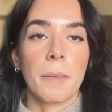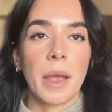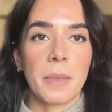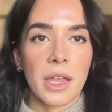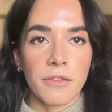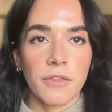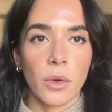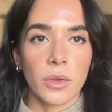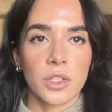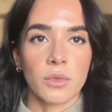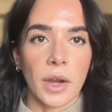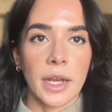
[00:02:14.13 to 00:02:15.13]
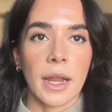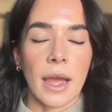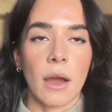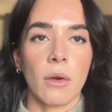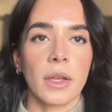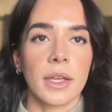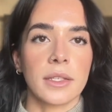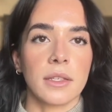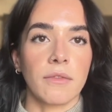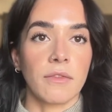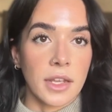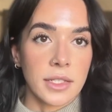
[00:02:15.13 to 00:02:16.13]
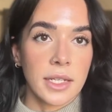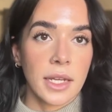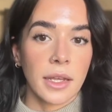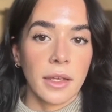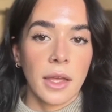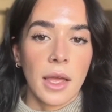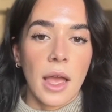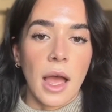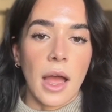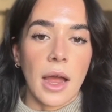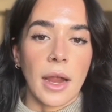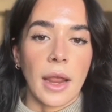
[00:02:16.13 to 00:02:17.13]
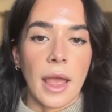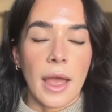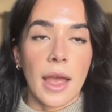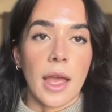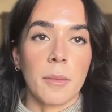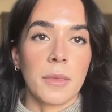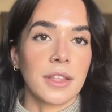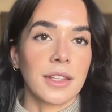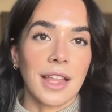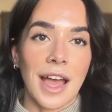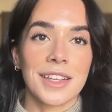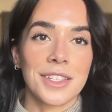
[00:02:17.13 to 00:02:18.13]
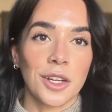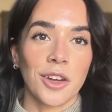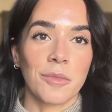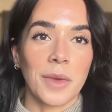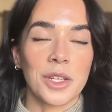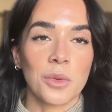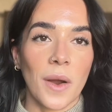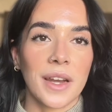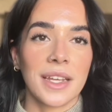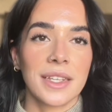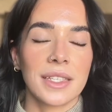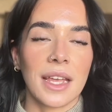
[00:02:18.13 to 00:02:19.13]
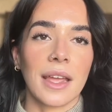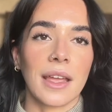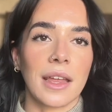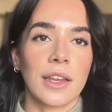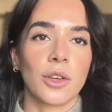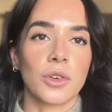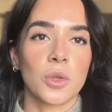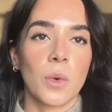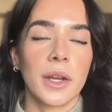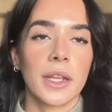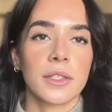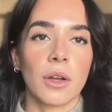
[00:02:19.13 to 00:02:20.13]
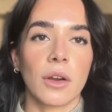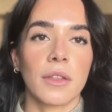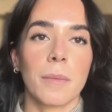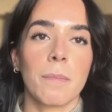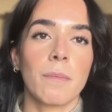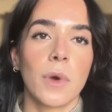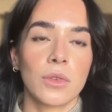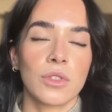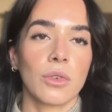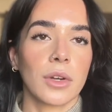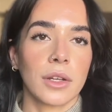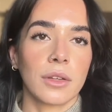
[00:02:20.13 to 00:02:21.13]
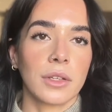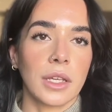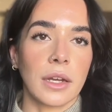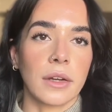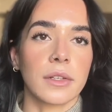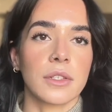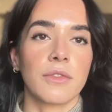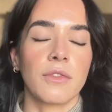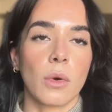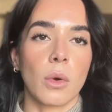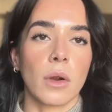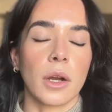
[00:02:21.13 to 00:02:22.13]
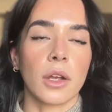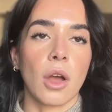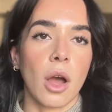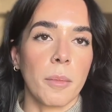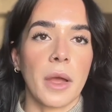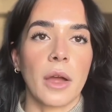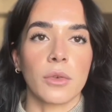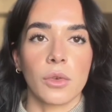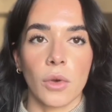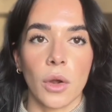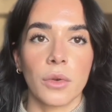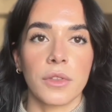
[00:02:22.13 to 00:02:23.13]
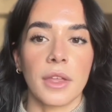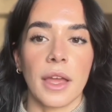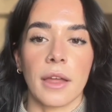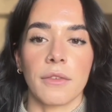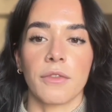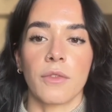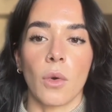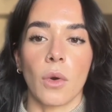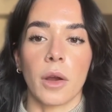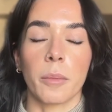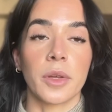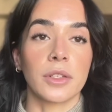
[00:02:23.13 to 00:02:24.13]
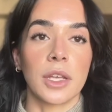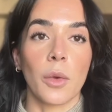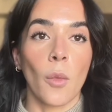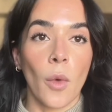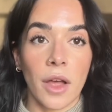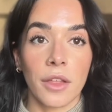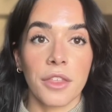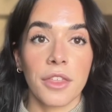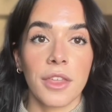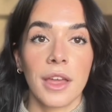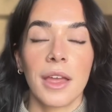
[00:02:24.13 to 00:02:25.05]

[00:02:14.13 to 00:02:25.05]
My main focus right now is investing. I am in the last year of my 20s, and your 20s are the most critical years for compound growth and for building wealth